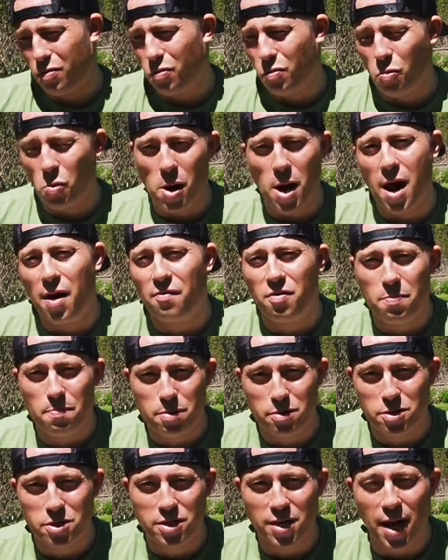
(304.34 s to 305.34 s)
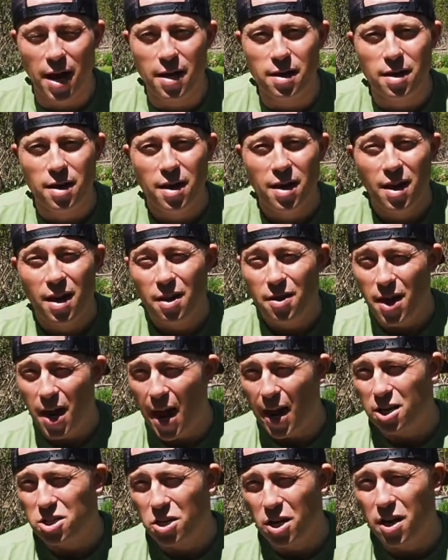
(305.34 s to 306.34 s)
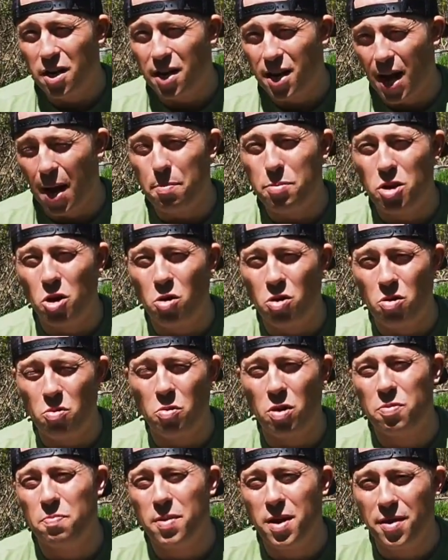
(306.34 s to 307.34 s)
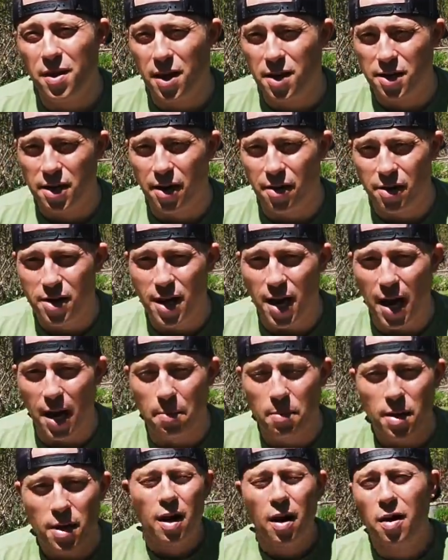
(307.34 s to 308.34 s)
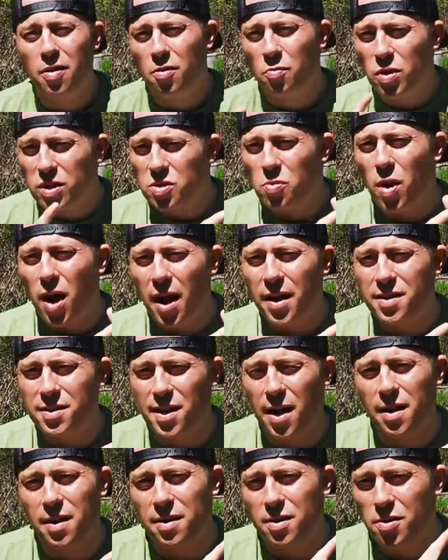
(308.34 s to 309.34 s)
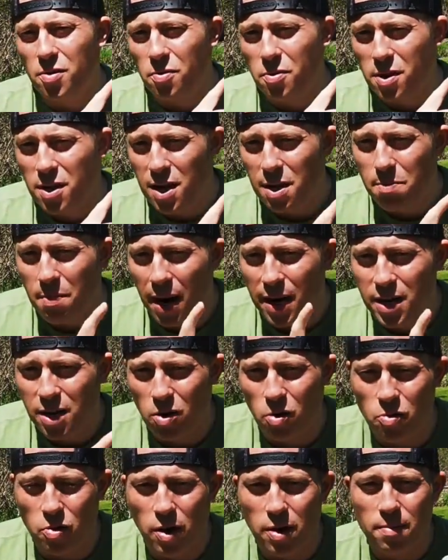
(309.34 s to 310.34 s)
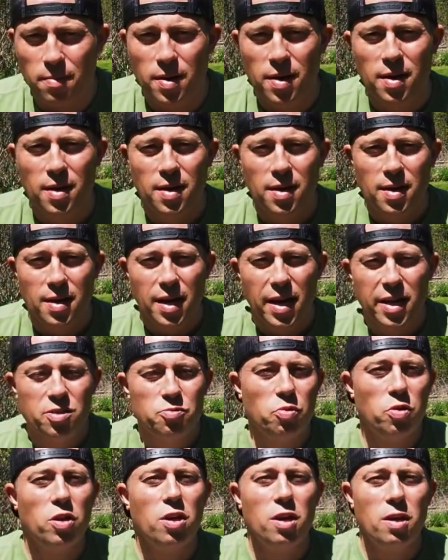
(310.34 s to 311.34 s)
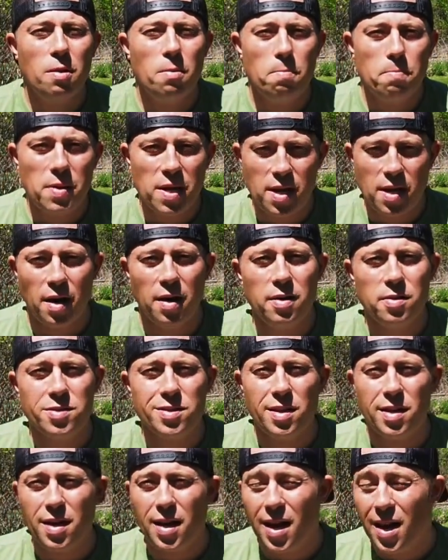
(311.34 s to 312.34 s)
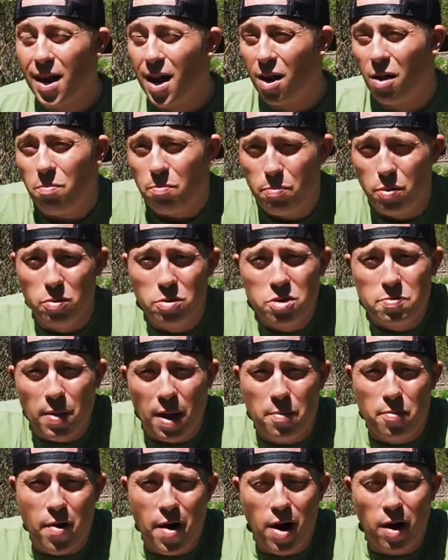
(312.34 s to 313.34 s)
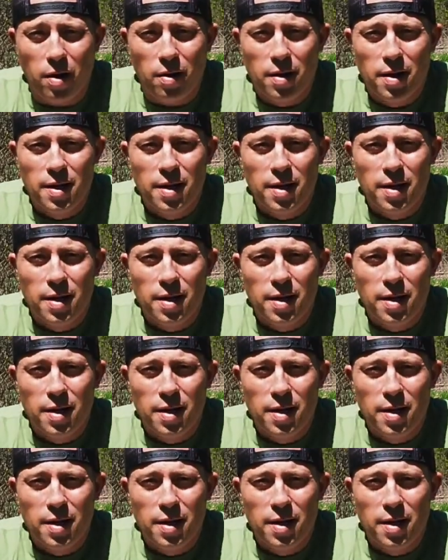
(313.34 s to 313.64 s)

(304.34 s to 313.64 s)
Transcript: whatever percent that actually kept deodorant with me the entire time. All right, the reason why I decided to keep my deodorant is really because it helped boost my morale.